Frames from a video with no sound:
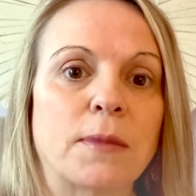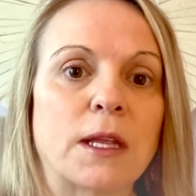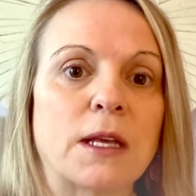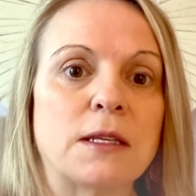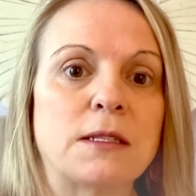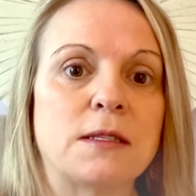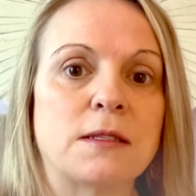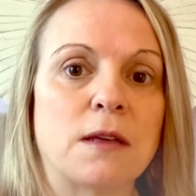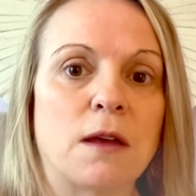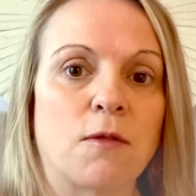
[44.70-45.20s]

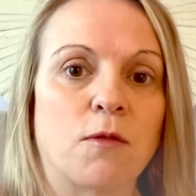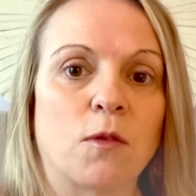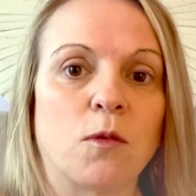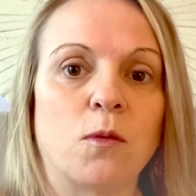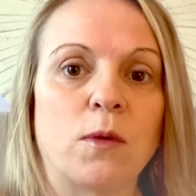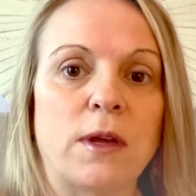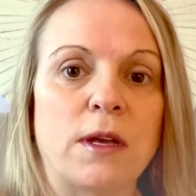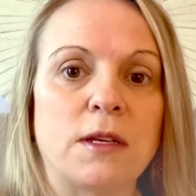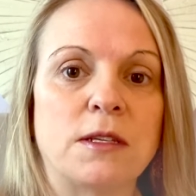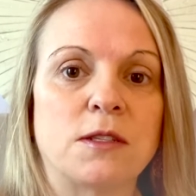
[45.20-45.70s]
several
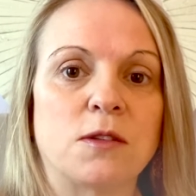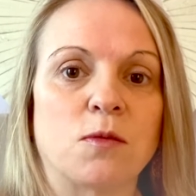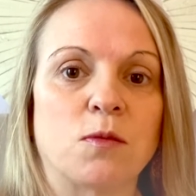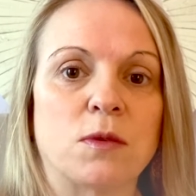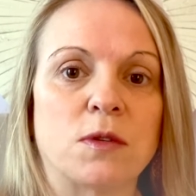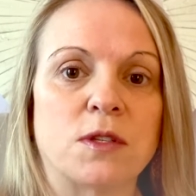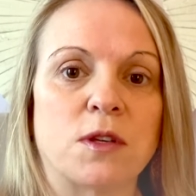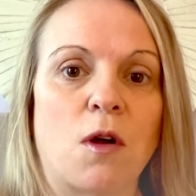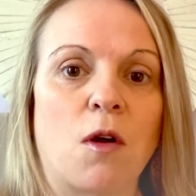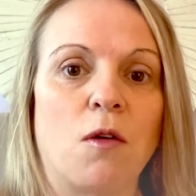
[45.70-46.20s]
weeks to
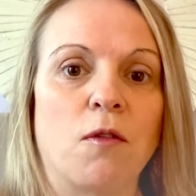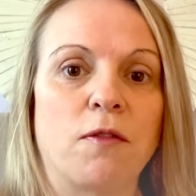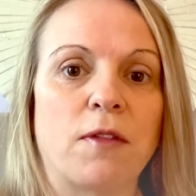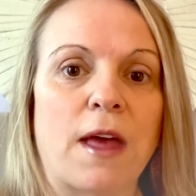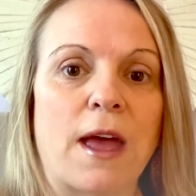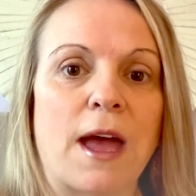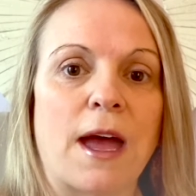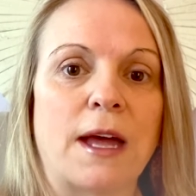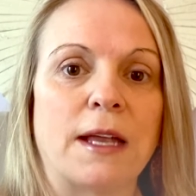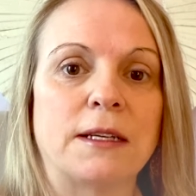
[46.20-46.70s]
resolve
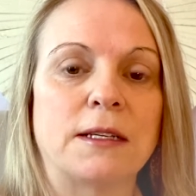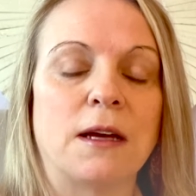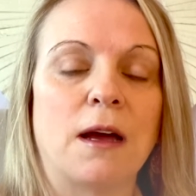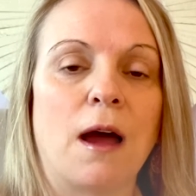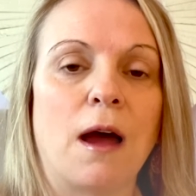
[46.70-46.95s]
that.